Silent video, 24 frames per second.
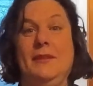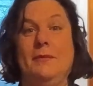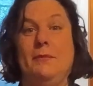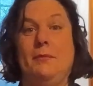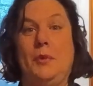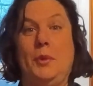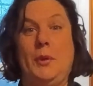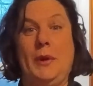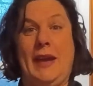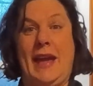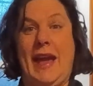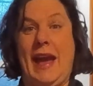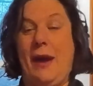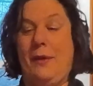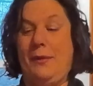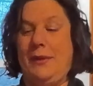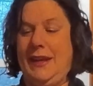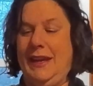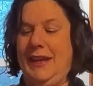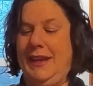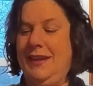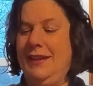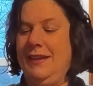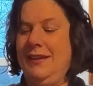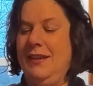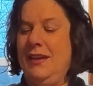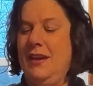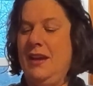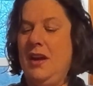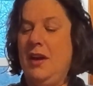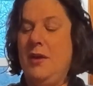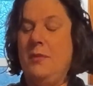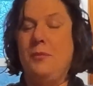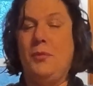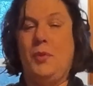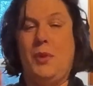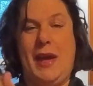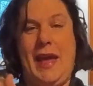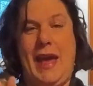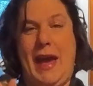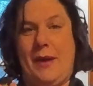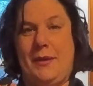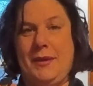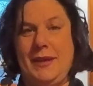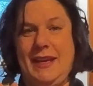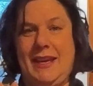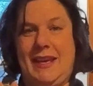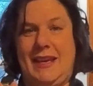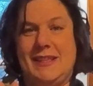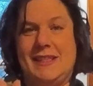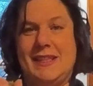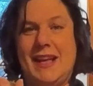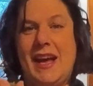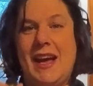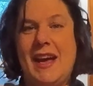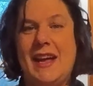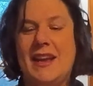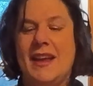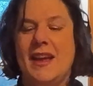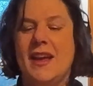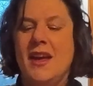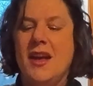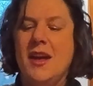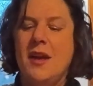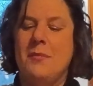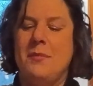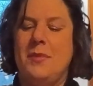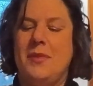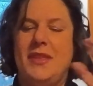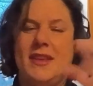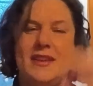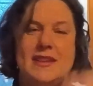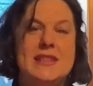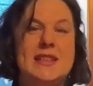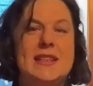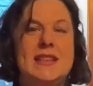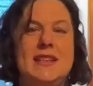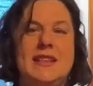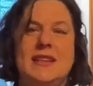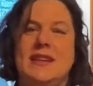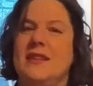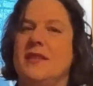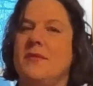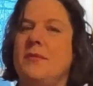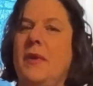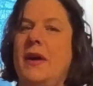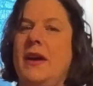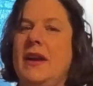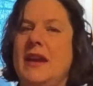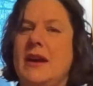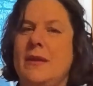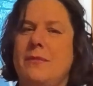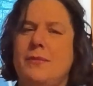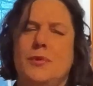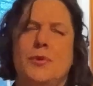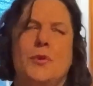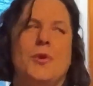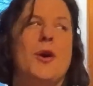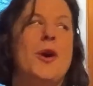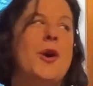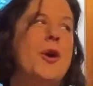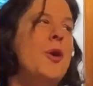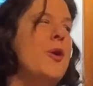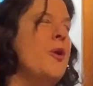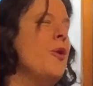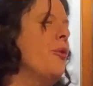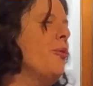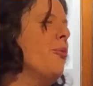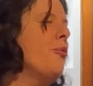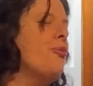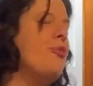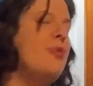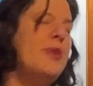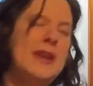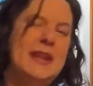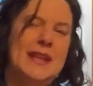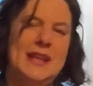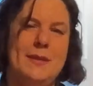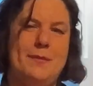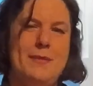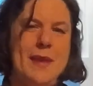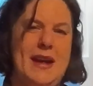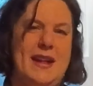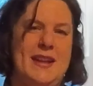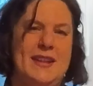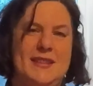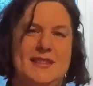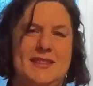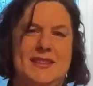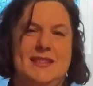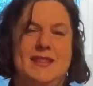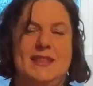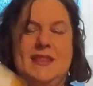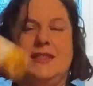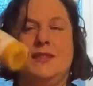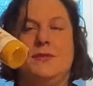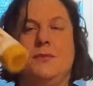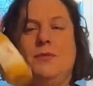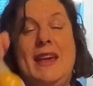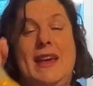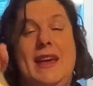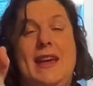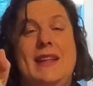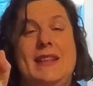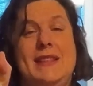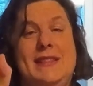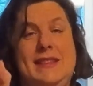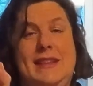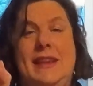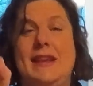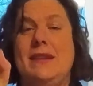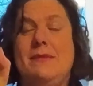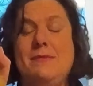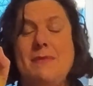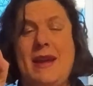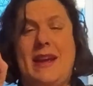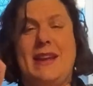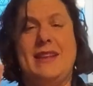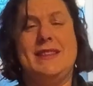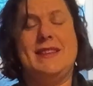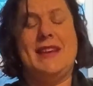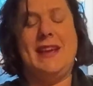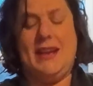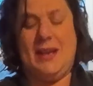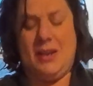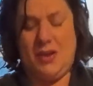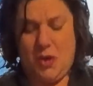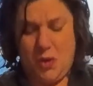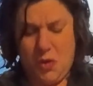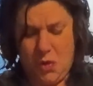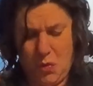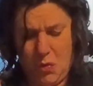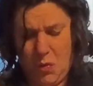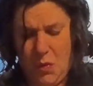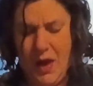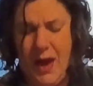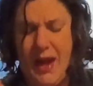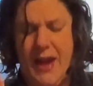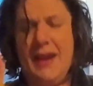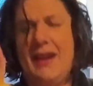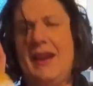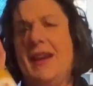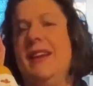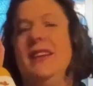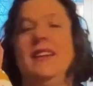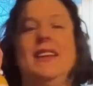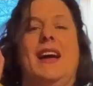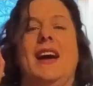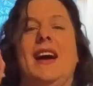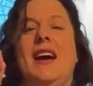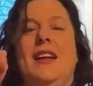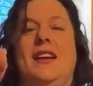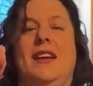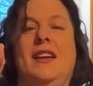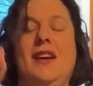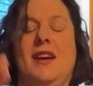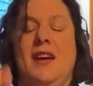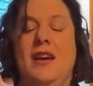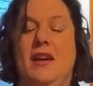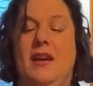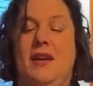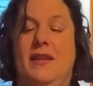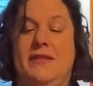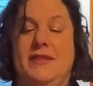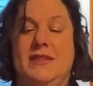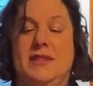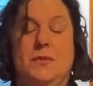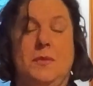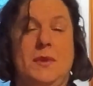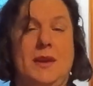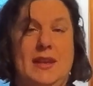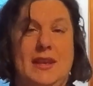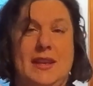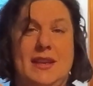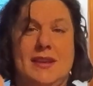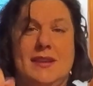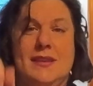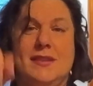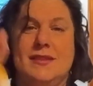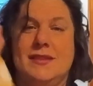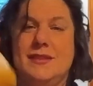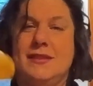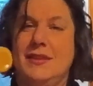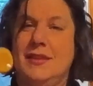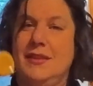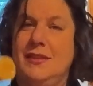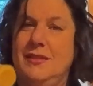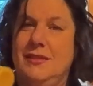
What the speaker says: Boy howdy, he's hot. But the acidity of the pineapple really balances this. It did maintain quite a lot of sweetness.